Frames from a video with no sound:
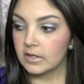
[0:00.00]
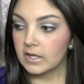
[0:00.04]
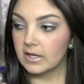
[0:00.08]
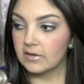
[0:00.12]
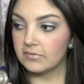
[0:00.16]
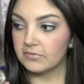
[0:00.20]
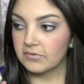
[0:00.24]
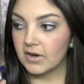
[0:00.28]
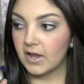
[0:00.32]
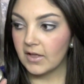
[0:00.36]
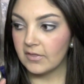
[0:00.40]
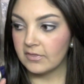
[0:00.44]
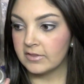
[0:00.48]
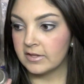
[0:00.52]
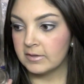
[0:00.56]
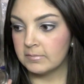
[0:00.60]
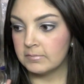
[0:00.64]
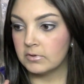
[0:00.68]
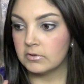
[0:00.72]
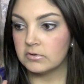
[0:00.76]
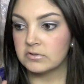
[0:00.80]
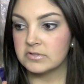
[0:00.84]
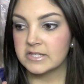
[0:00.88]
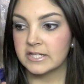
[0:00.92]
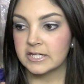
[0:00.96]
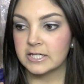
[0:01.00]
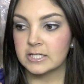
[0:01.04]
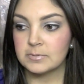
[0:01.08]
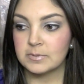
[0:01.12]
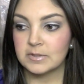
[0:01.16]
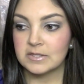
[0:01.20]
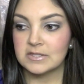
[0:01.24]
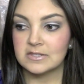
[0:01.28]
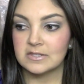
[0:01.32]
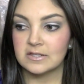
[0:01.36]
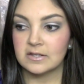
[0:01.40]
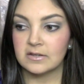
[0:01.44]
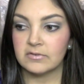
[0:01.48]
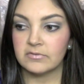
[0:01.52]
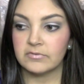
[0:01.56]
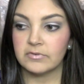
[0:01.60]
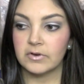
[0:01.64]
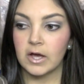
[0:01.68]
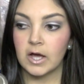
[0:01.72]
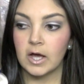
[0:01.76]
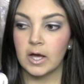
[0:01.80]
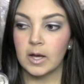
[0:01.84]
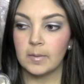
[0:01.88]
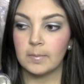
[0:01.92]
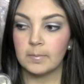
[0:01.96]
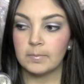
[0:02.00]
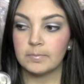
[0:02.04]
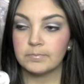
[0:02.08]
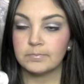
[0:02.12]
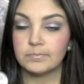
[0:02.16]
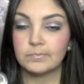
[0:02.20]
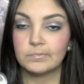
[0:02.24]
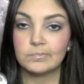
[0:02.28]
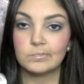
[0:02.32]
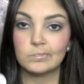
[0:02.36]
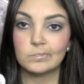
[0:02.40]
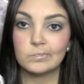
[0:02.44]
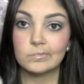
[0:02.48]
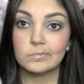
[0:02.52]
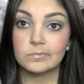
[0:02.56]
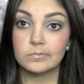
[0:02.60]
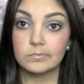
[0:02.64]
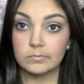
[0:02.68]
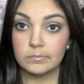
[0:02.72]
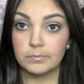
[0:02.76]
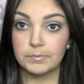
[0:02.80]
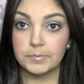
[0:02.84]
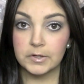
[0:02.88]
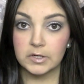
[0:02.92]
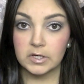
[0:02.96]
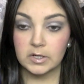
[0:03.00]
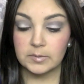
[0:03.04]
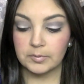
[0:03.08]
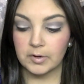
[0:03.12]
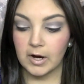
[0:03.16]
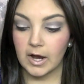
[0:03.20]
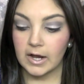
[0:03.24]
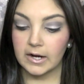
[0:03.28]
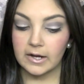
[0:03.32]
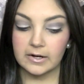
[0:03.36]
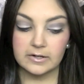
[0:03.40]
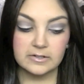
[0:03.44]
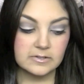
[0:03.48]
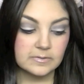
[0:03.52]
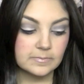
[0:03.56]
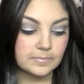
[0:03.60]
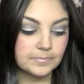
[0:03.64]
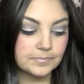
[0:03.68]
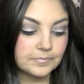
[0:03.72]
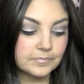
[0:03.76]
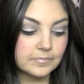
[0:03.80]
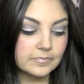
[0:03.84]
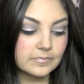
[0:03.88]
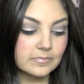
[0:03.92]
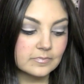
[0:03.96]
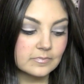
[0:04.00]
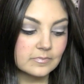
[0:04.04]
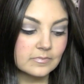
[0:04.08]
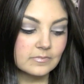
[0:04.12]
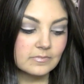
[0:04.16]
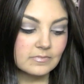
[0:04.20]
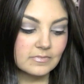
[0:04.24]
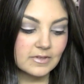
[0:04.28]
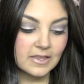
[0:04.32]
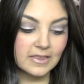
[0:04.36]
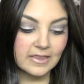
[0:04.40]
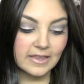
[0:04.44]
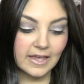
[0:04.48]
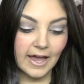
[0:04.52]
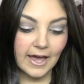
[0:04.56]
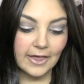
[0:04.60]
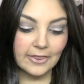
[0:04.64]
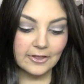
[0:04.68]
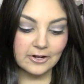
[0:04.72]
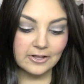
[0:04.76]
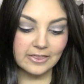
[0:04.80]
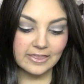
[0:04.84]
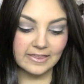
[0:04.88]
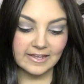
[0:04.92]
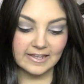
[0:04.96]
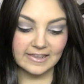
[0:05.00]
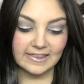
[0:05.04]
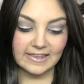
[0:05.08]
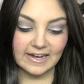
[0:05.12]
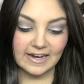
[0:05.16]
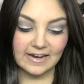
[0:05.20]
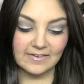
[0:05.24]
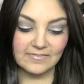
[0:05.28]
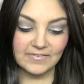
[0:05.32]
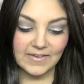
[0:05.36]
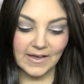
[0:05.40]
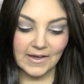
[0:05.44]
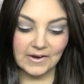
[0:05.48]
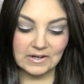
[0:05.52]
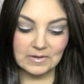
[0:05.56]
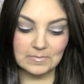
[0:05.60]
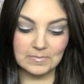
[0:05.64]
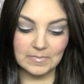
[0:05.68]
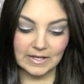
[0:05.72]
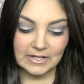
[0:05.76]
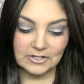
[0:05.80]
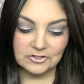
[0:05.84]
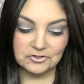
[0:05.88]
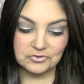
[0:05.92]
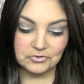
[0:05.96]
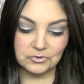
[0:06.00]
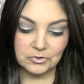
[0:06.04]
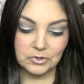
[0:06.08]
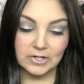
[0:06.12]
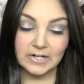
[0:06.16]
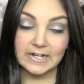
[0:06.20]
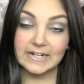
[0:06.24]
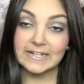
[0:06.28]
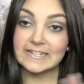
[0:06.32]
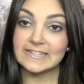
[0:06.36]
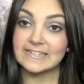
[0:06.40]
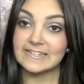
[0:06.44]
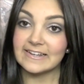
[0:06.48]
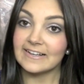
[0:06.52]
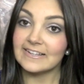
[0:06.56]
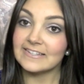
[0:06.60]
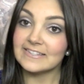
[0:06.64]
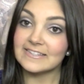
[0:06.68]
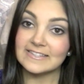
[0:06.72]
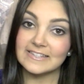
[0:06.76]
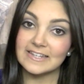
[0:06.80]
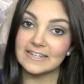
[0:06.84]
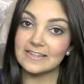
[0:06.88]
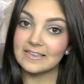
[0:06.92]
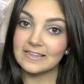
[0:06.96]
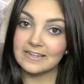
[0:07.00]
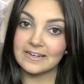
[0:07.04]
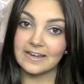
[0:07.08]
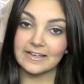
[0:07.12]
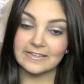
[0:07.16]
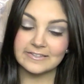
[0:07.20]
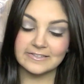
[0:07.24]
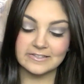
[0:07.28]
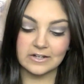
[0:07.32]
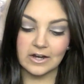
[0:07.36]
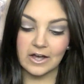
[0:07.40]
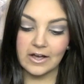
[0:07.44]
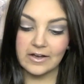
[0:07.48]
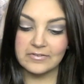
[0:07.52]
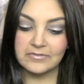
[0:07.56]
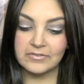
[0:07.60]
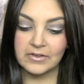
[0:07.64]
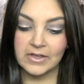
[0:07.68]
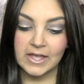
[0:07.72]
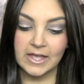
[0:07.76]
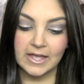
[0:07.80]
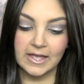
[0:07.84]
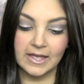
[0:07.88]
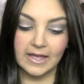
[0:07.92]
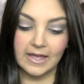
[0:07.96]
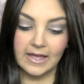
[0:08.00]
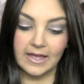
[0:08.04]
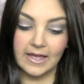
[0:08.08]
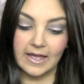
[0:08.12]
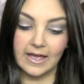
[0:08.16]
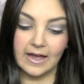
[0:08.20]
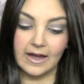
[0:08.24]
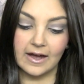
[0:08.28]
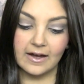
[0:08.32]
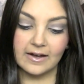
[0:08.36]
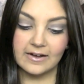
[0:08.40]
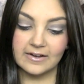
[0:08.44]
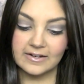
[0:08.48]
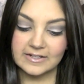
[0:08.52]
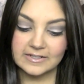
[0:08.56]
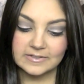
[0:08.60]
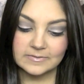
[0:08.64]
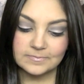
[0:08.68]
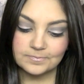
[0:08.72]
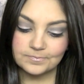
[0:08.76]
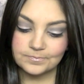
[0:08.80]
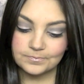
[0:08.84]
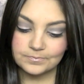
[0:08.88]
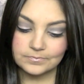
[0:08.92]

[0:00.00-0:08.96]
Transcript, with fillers: if not the most expensive um, beauty product. The other thing that I found in my drawer and dusted the dust off, oh,